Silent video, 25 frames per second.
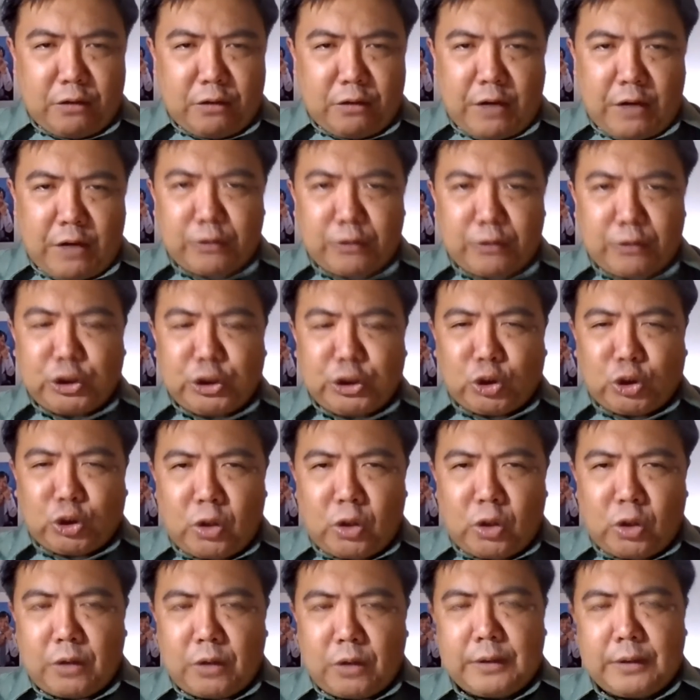of how the
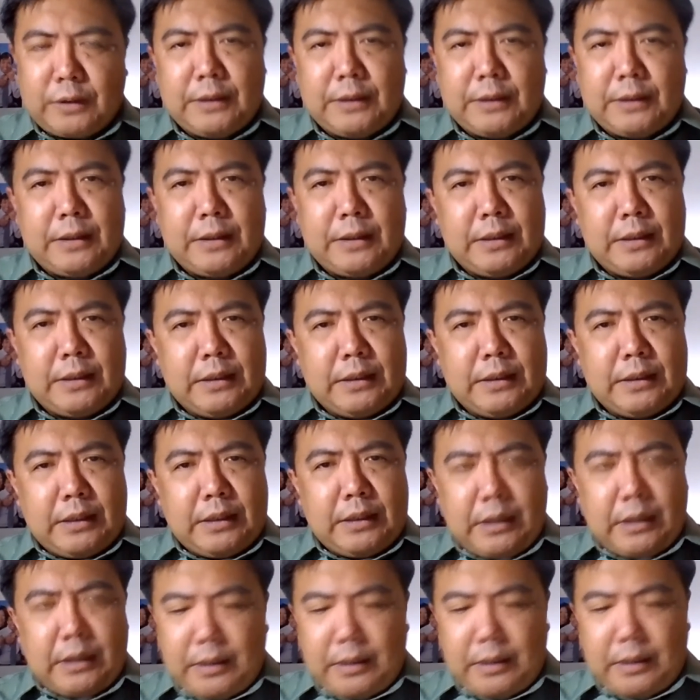strong,
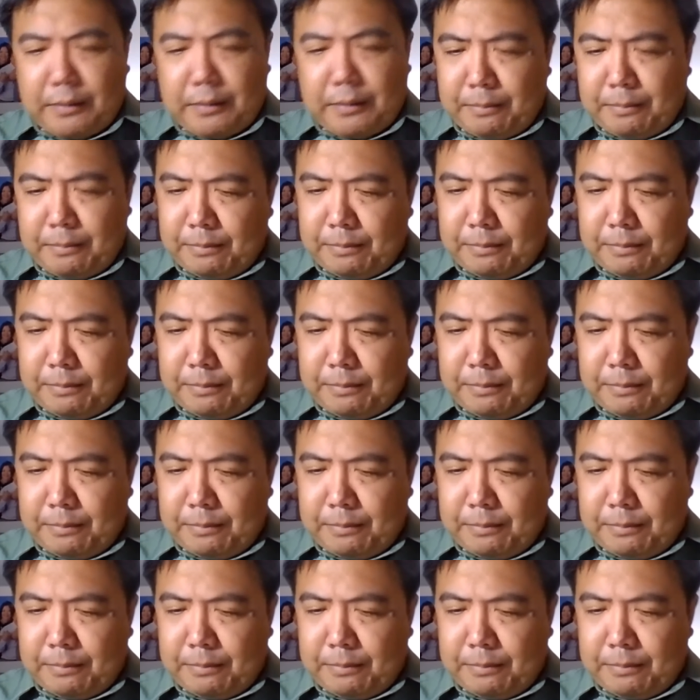uh,